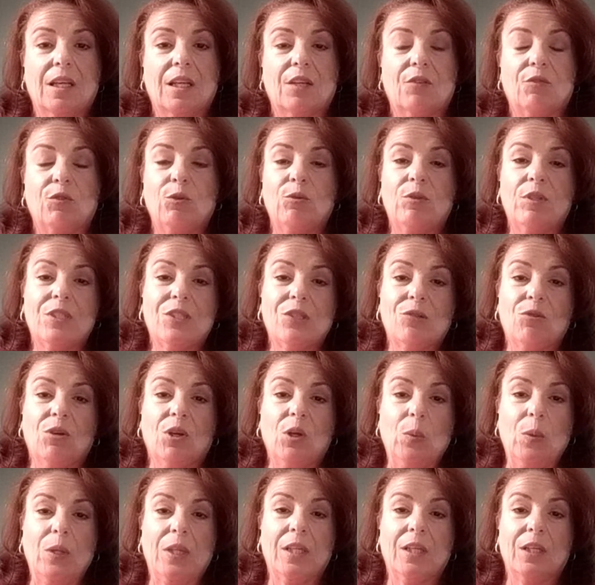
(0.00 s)
And if you
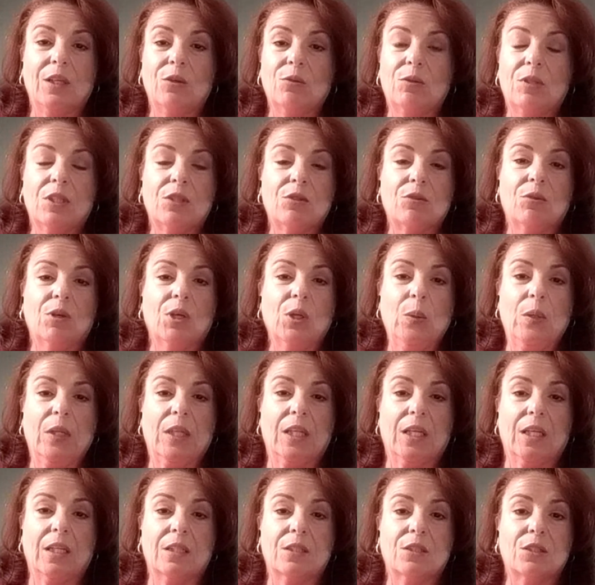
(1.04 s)
disagree with it, you disagree
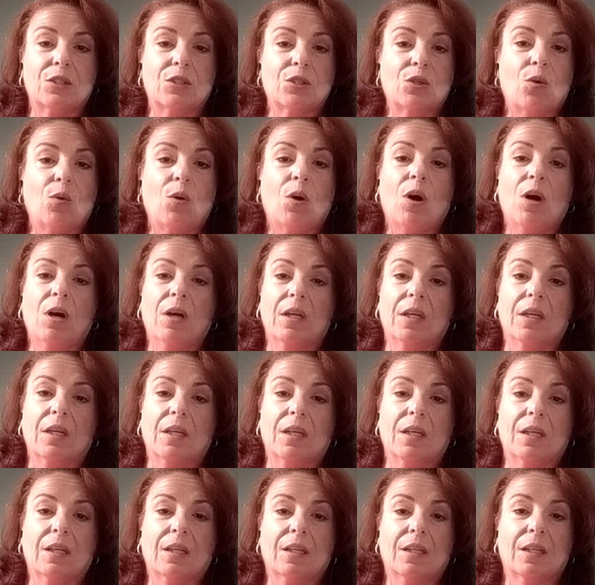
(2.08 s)
with it. Just go
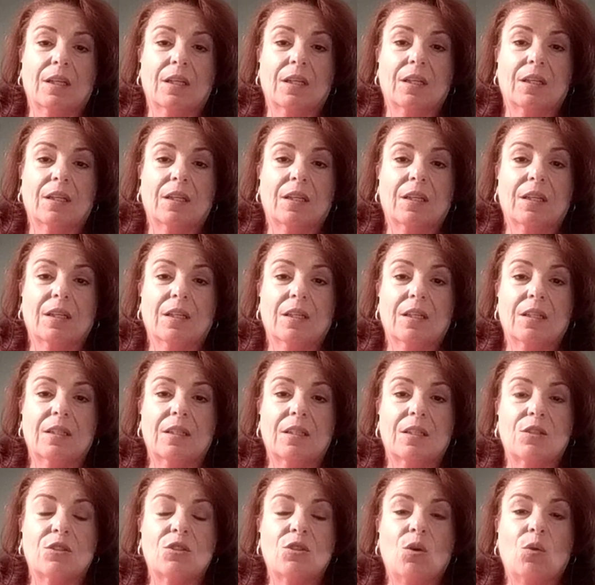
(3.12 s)
on.
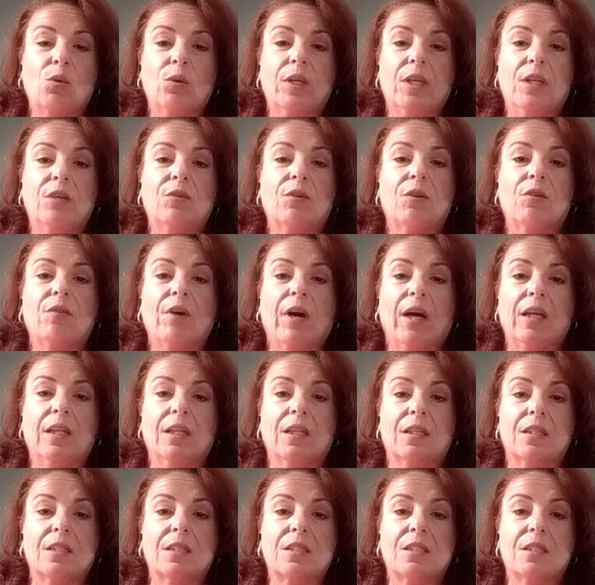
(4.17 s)
There's no need for
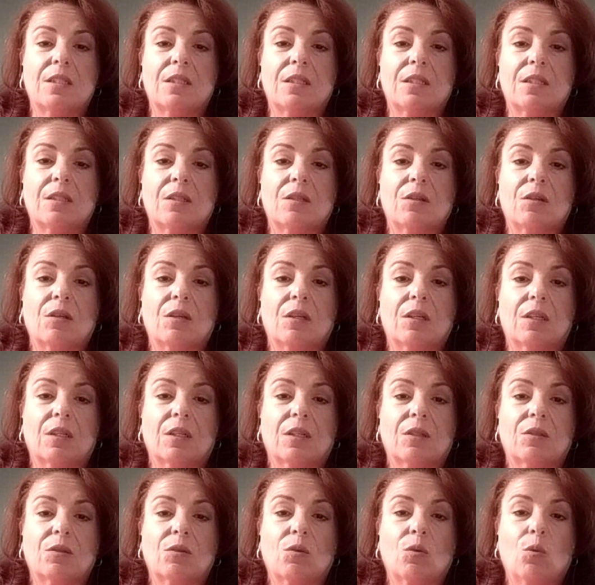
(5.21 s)
violence.
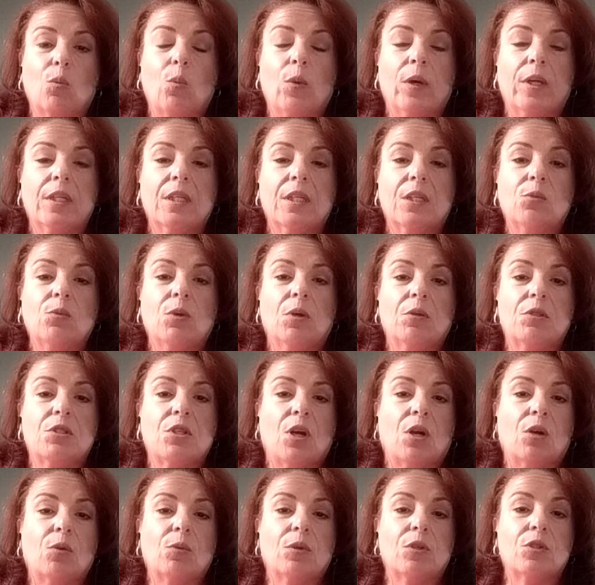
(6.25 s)
When did we
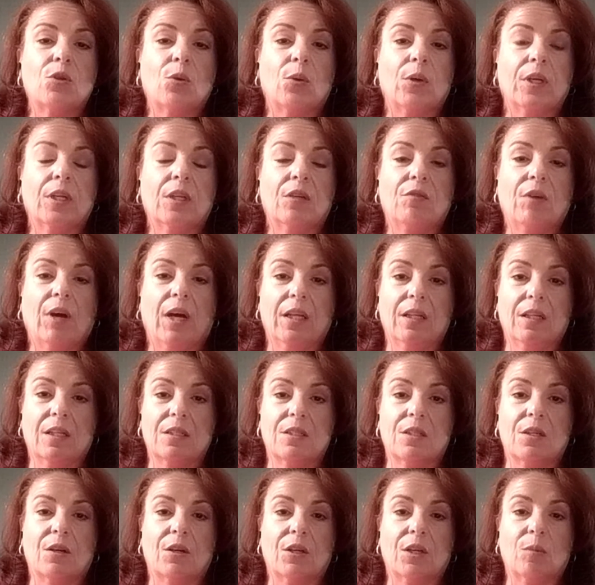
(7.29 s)
start resorting to
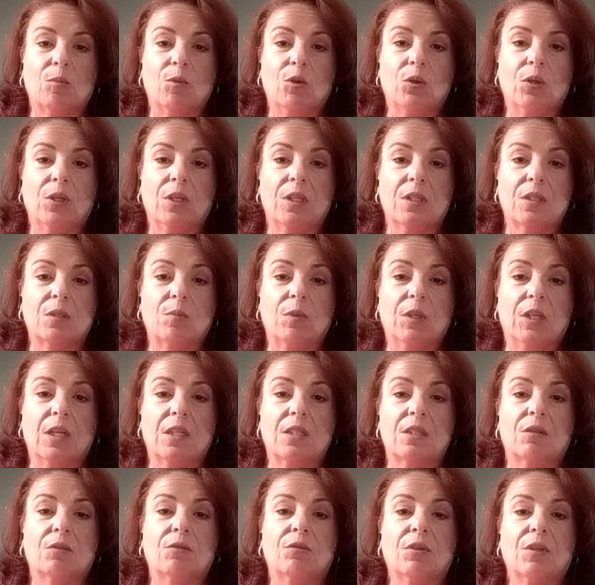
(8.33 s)
violence in our communities
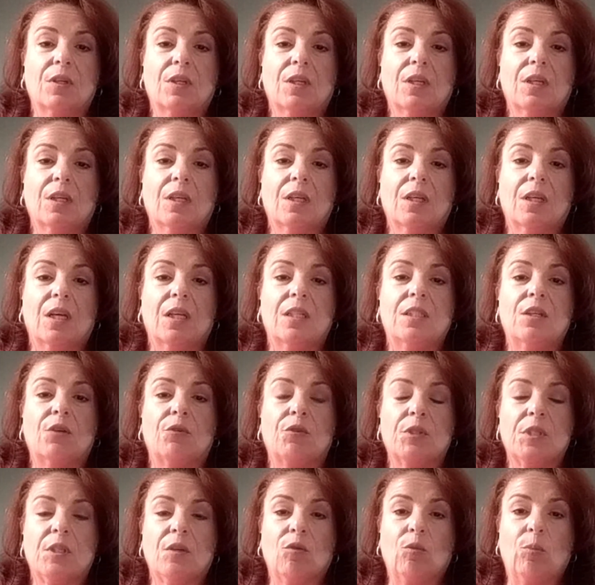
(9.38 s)
because of a
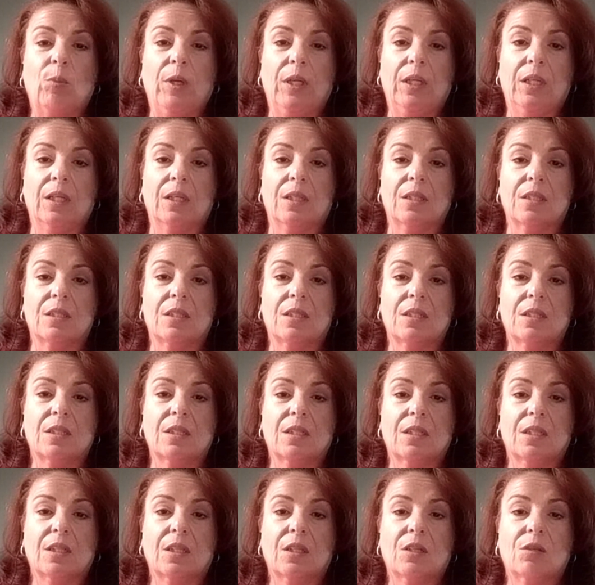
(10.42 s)
difference of opinions?
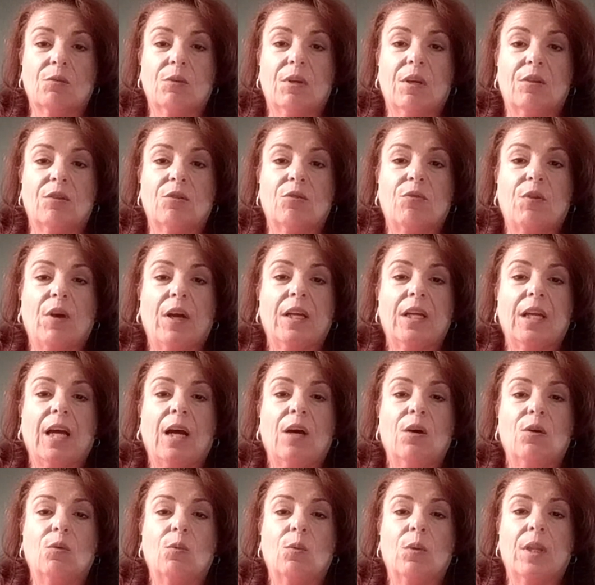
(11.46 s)
We have to find
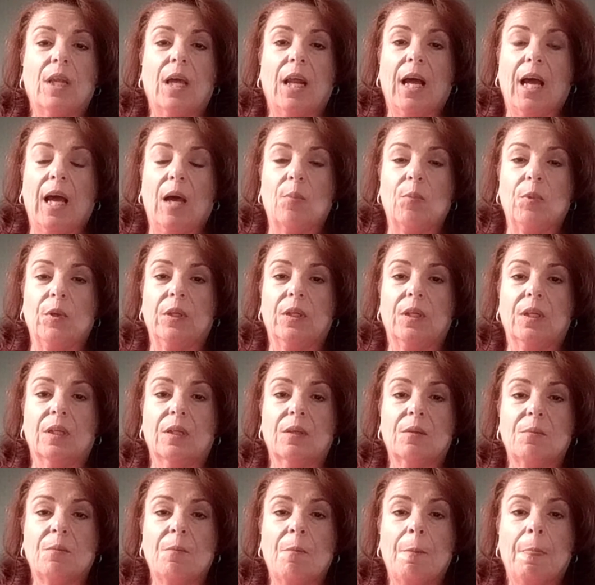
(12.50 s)
out when that happened.